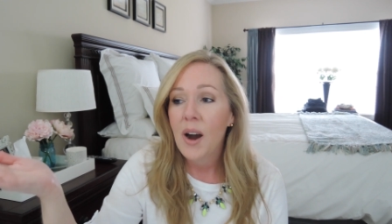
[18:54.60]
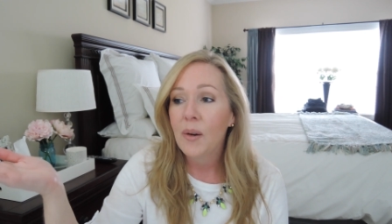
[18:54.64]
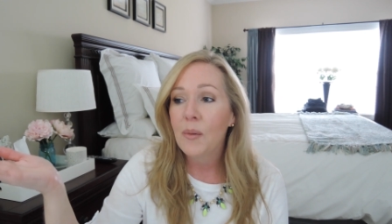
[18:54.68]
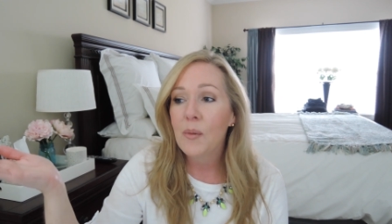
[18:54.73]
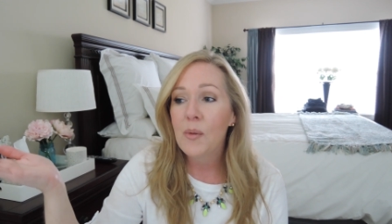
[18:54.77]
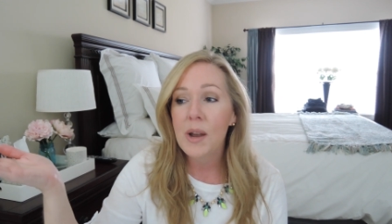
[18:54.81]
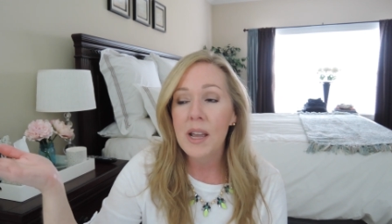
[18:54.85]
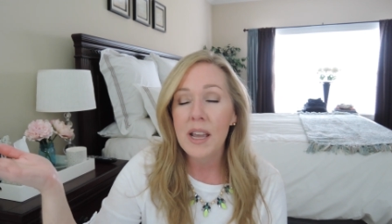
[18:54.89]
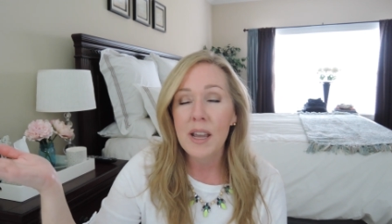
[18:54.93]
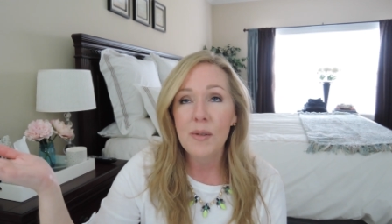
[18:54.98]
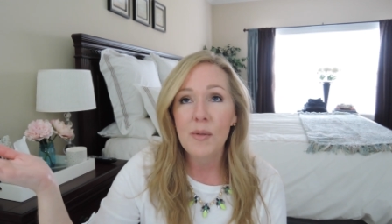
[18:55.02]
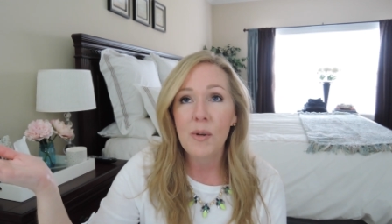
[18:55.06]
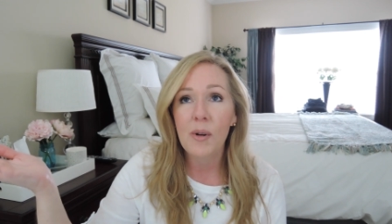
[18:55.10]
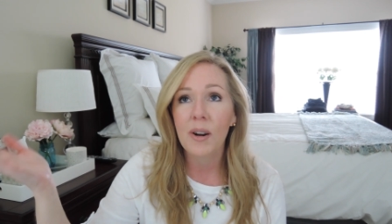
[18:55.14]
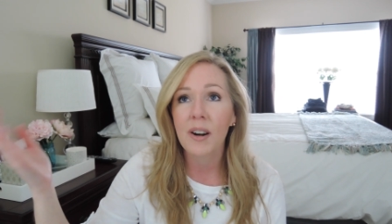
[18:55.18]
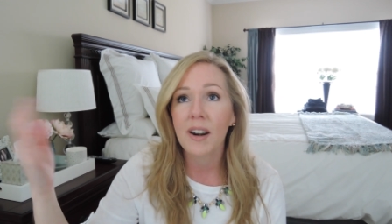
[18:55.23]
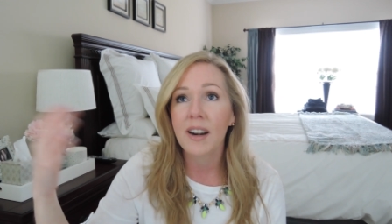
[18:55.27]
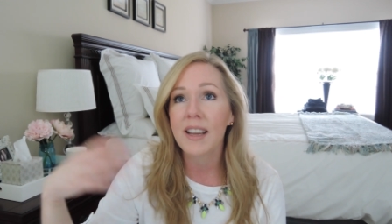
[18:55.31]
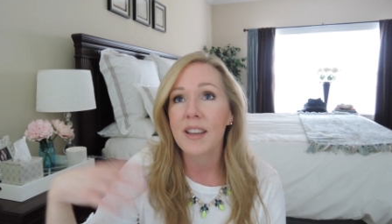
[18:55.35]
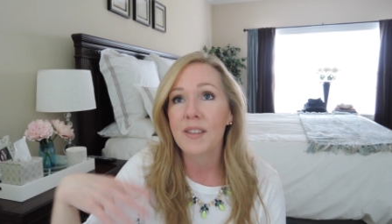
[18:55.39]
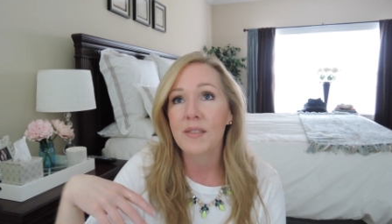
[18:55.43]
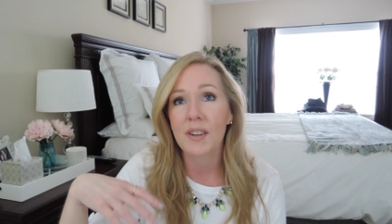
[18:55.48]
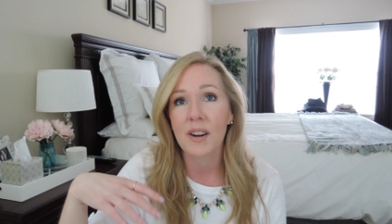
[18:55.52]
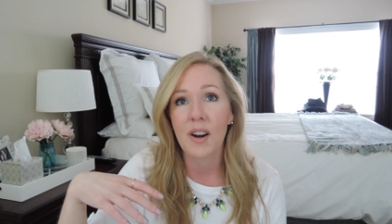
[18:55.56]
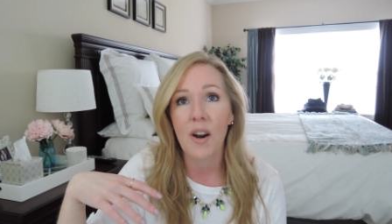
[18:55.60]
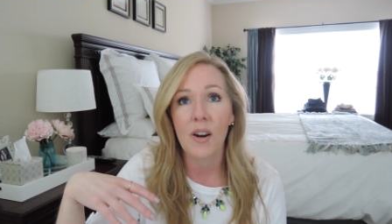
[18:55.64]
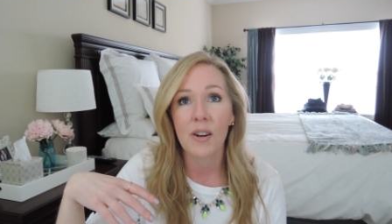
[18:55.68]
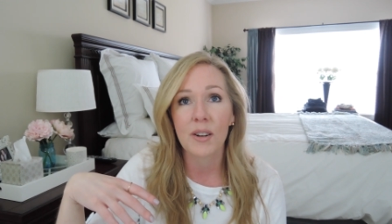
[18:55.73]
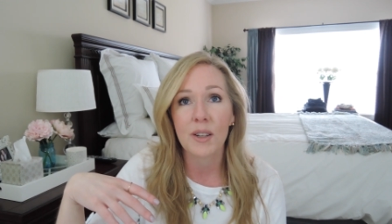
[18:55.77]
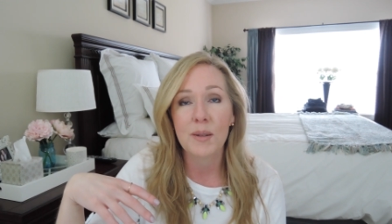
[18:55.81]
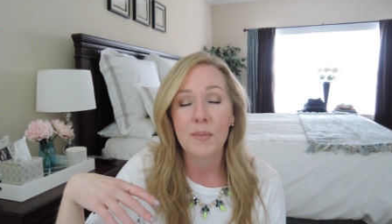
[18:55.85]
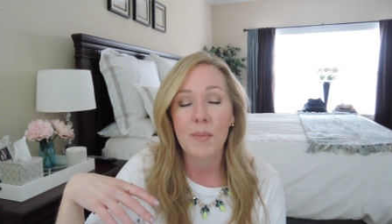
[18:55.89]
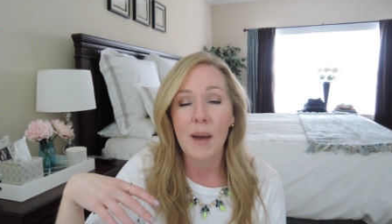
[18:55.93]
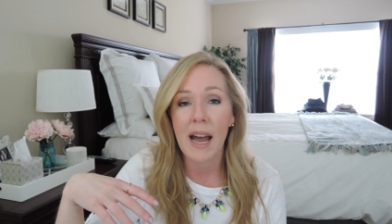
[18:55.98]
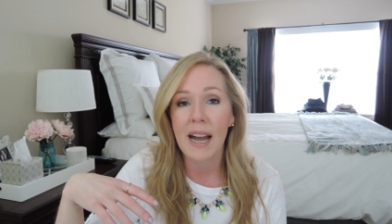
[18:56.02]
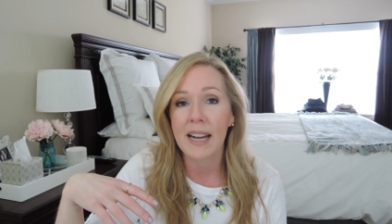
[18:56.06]
We weren't even
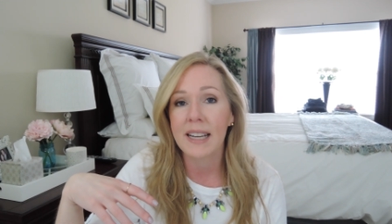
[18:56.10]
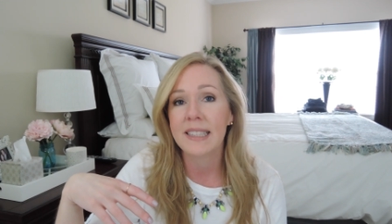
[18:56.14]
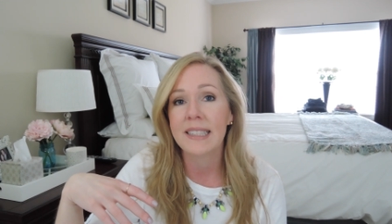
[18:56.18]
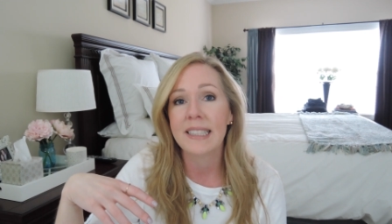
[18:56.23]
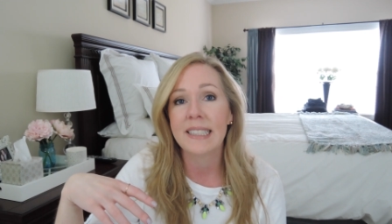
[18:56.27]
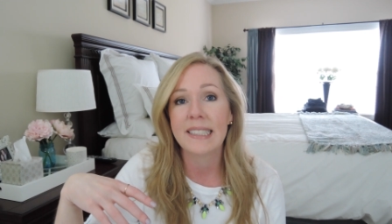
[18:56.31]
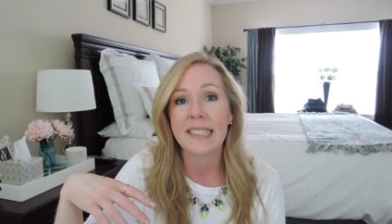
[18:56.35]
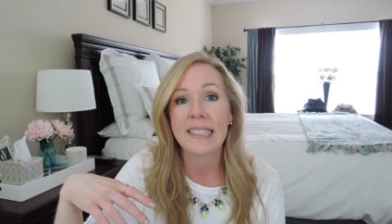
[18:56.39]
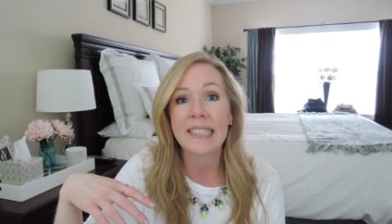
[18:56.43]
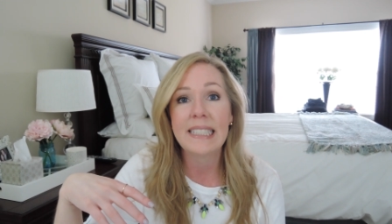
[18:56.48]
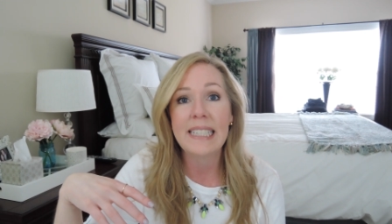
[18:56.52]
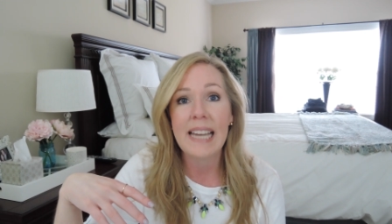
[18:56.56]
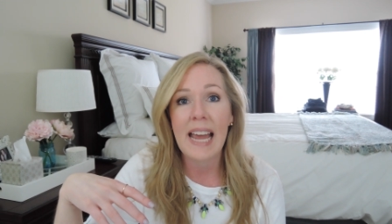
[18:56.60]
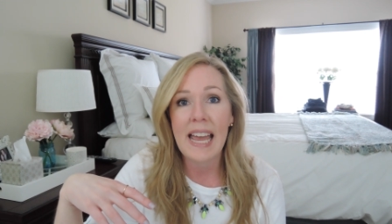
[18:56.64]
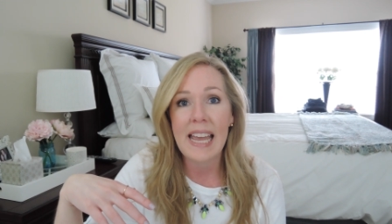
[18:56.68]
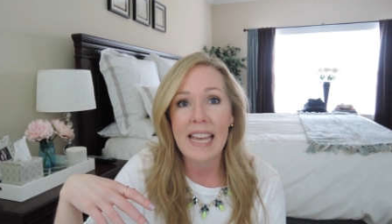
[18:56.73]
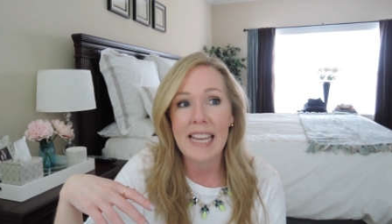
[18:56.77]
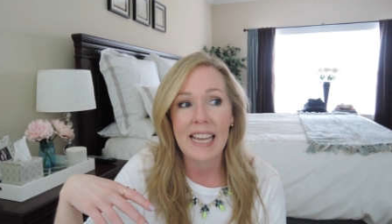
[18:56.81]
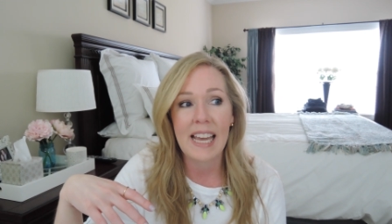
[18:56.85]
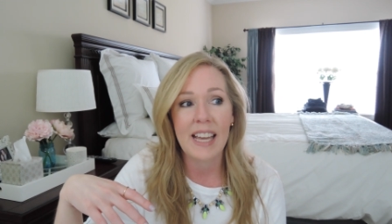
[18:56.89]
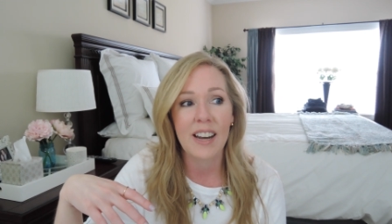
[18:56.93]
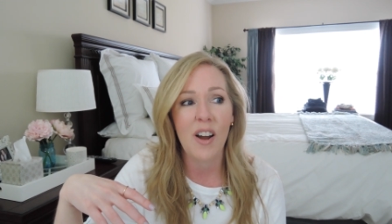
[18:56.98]
hardly back in the state,